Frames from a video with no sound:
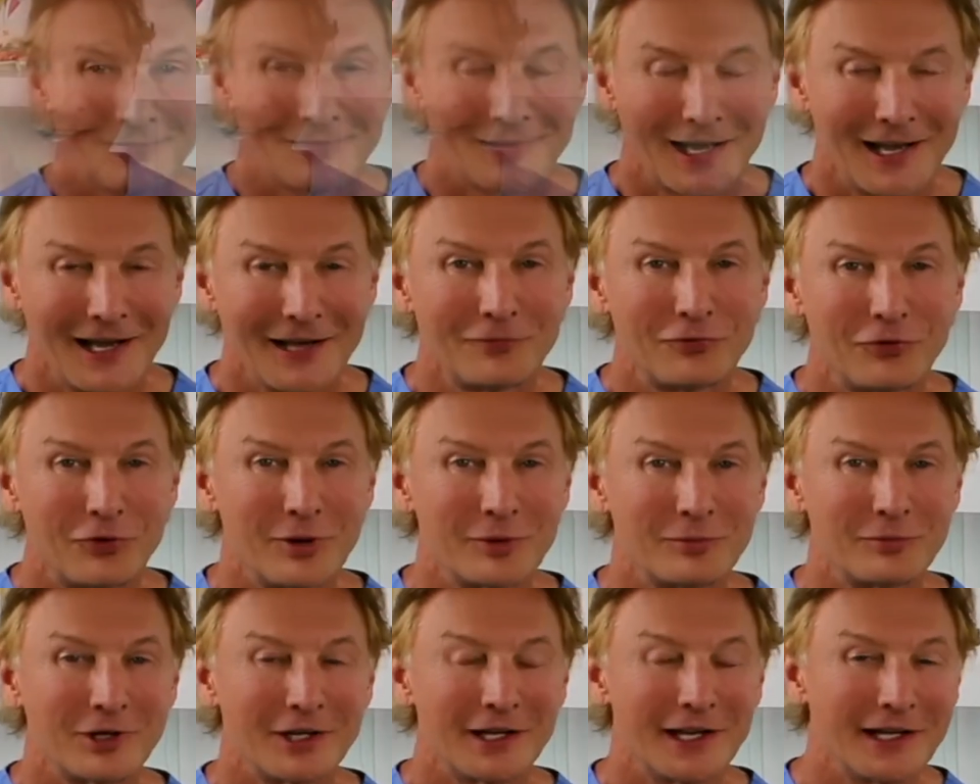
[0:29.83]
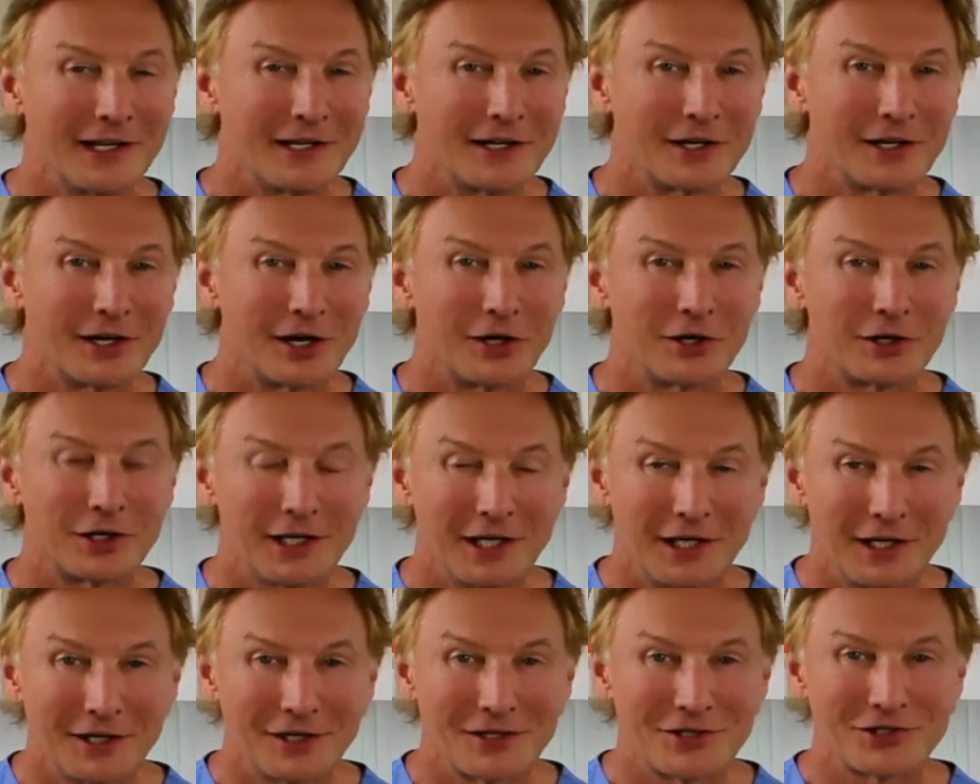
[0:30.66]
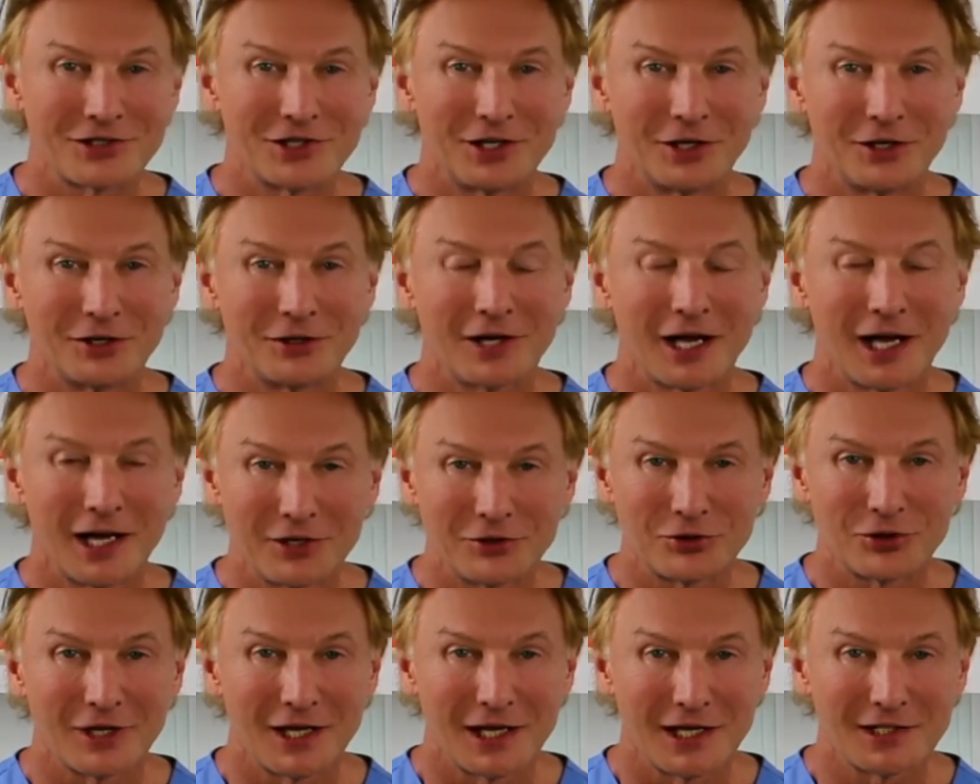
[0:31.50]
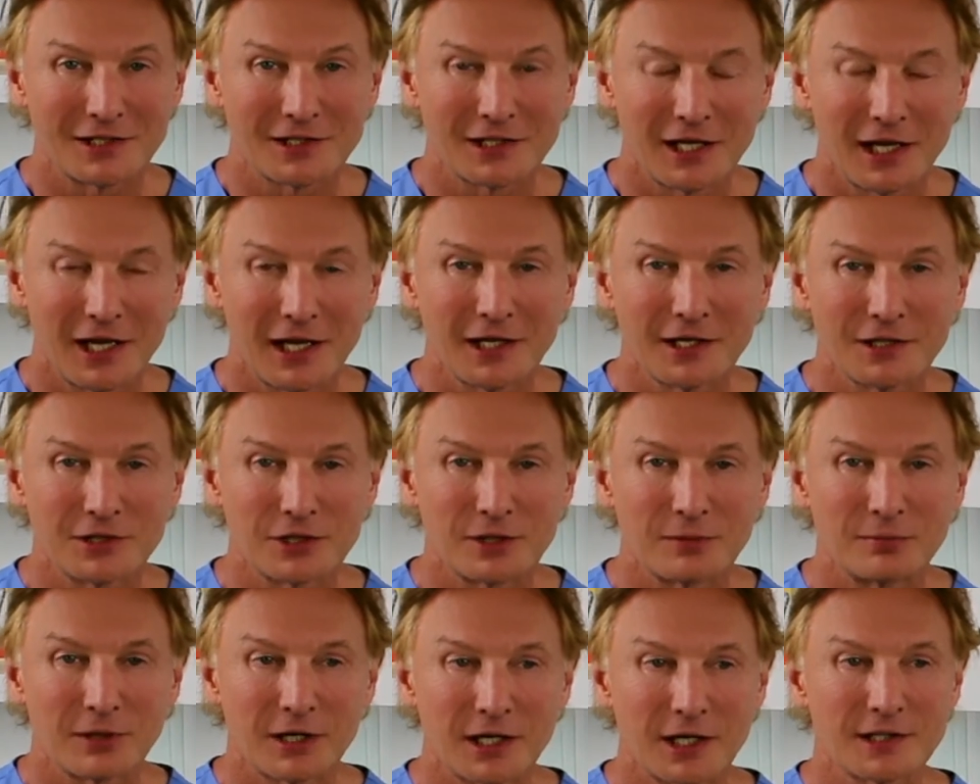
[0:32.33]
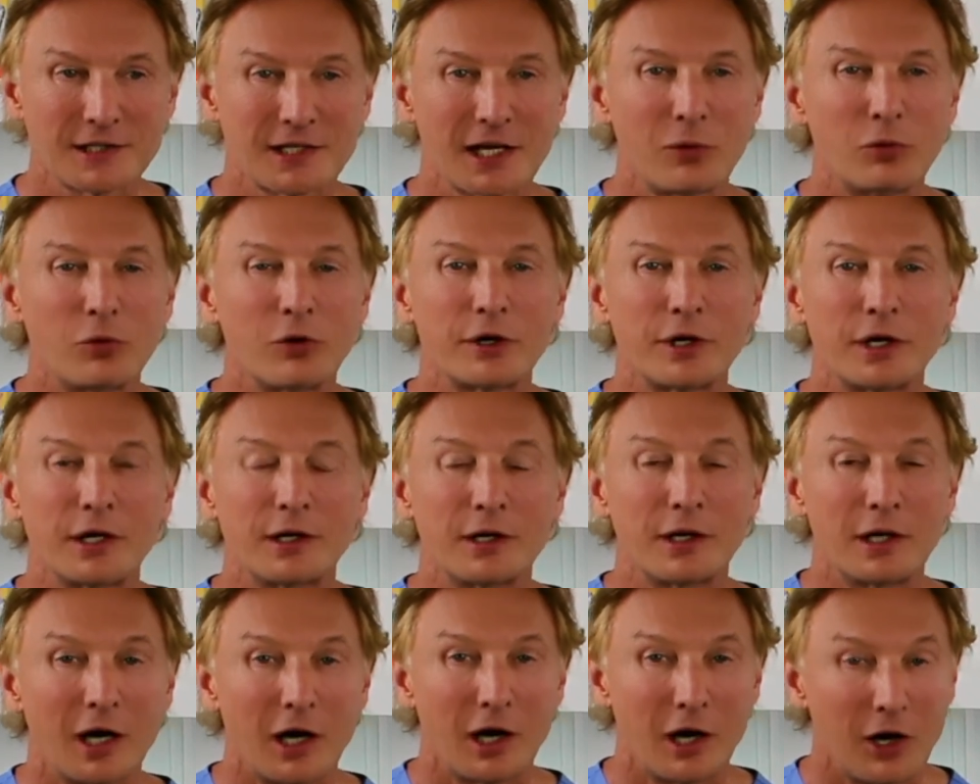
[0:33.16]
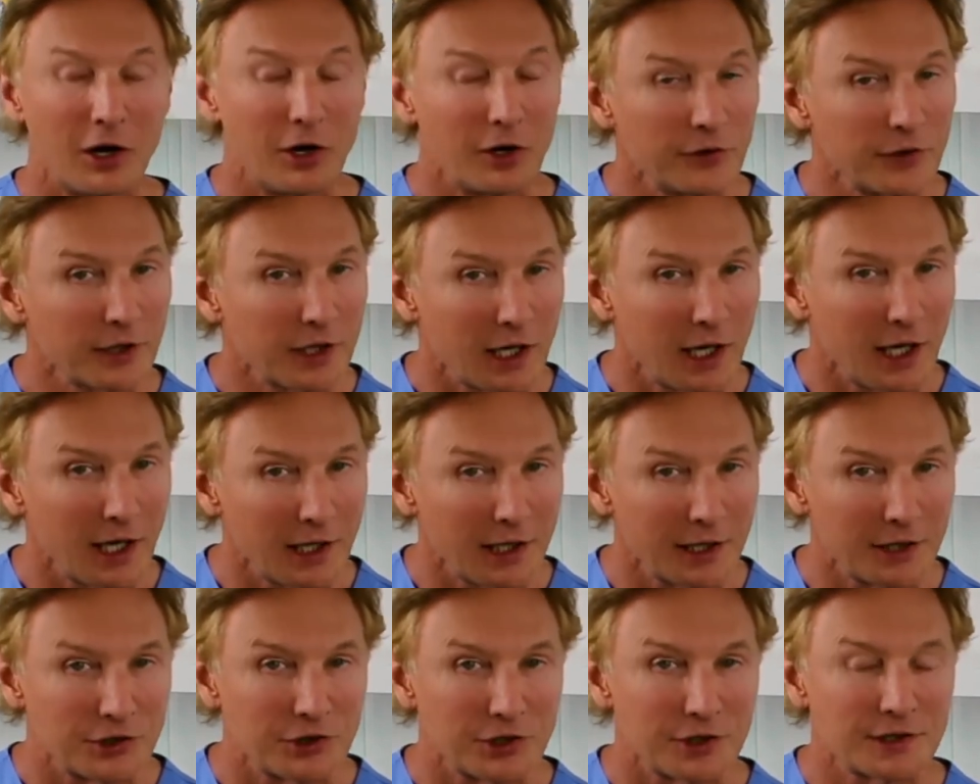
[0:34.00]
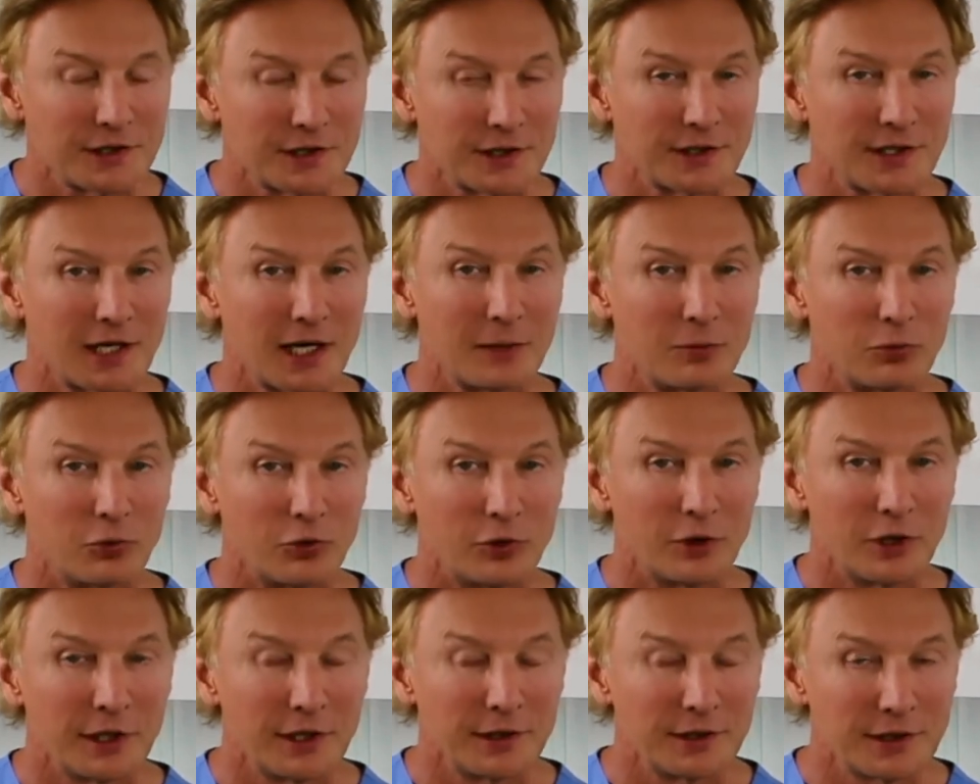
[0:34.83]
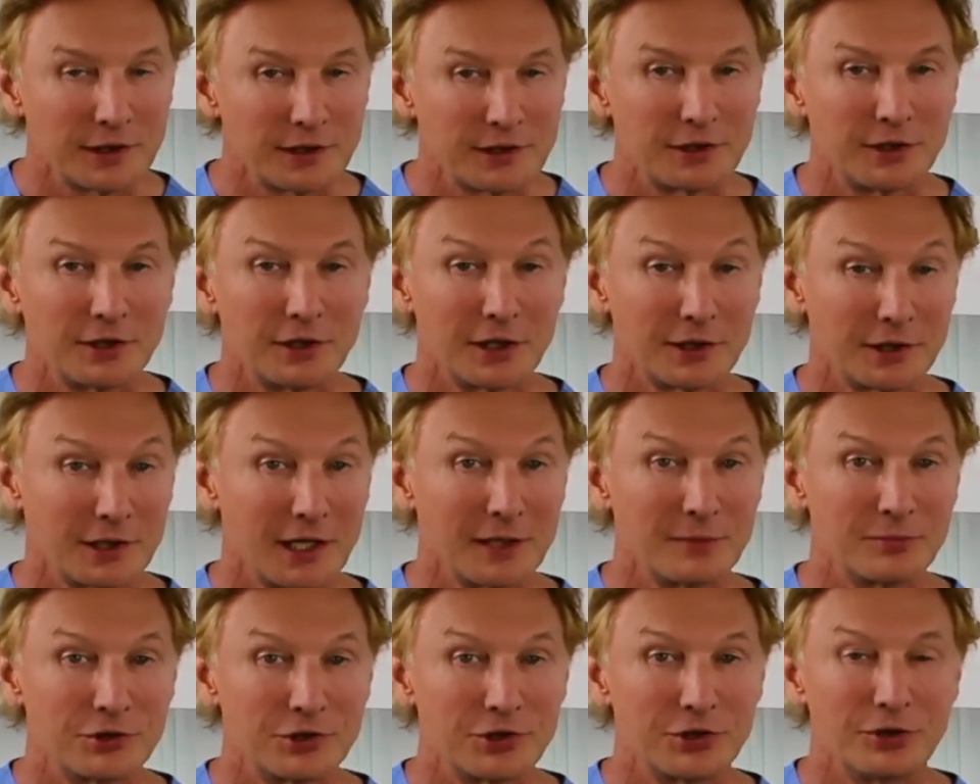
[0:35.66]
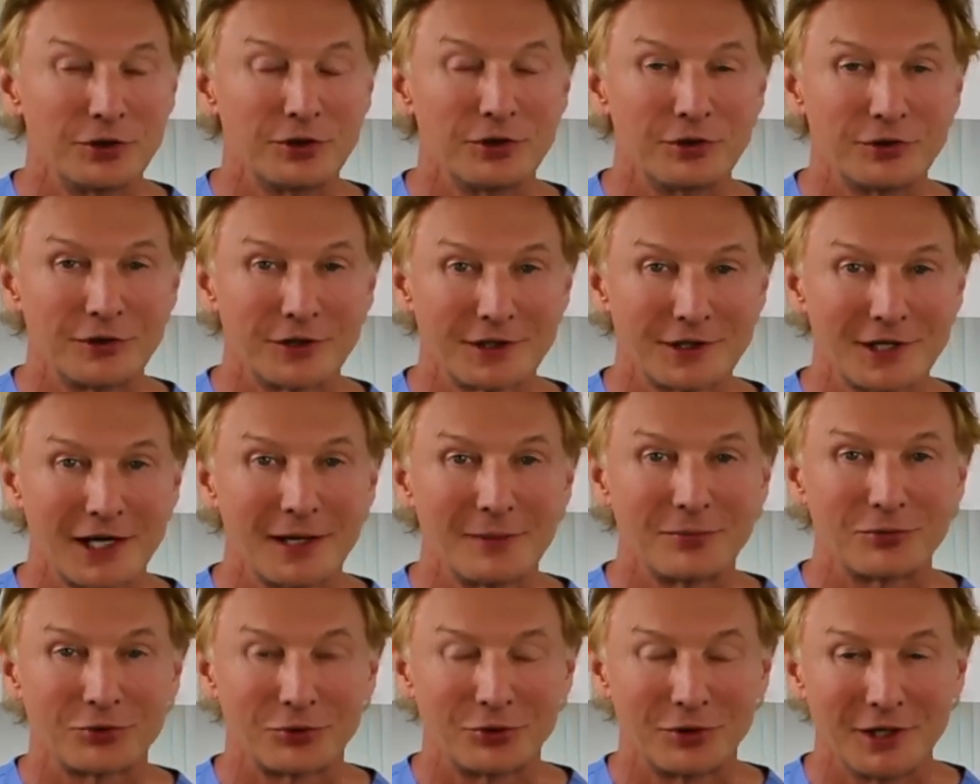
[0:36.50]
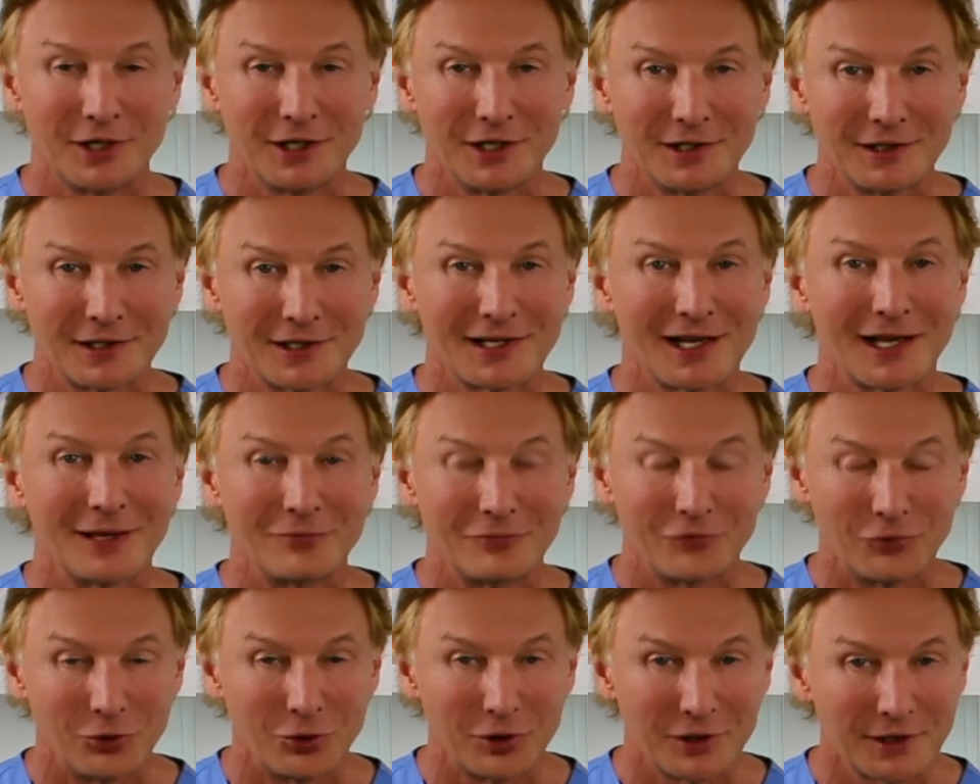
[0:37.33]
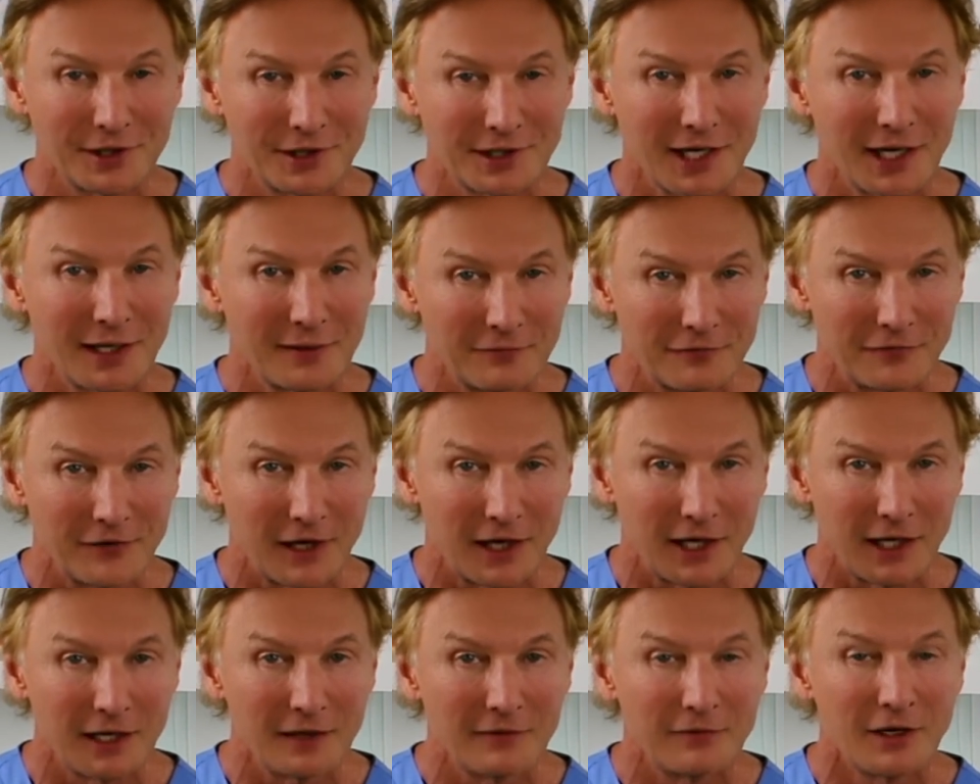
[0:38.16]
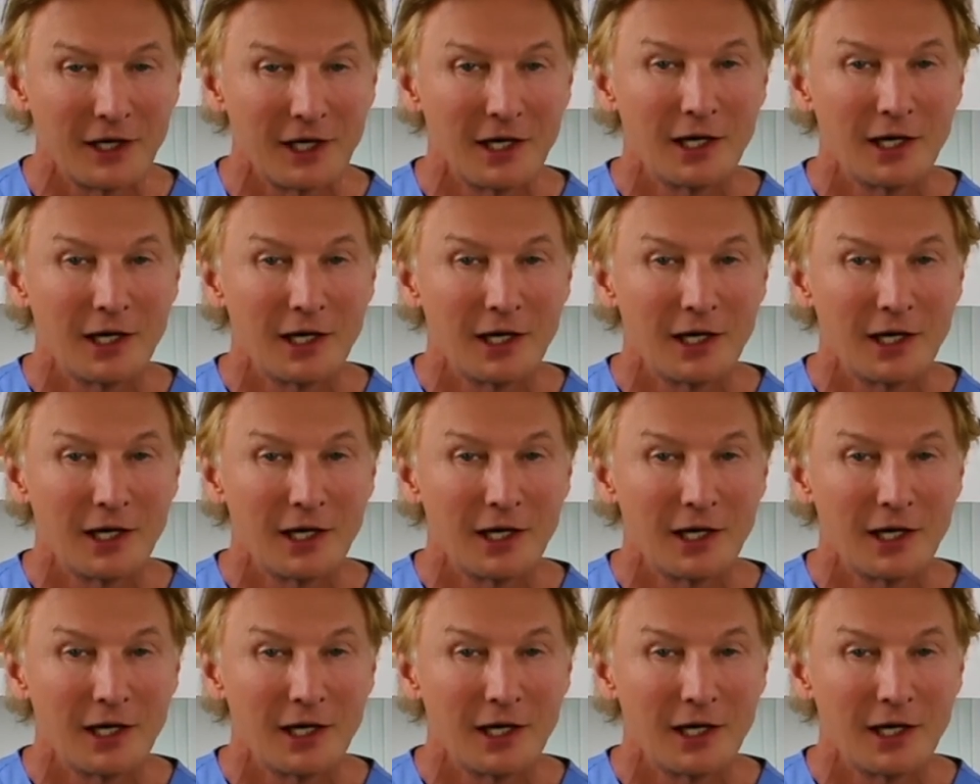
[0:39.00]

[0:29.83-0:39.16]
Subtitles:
I formulated our Keto Hydrolyzed Collagen because I wanted all the collagens, the type 1, the type 2, the type 3, the type 4, and the type 5,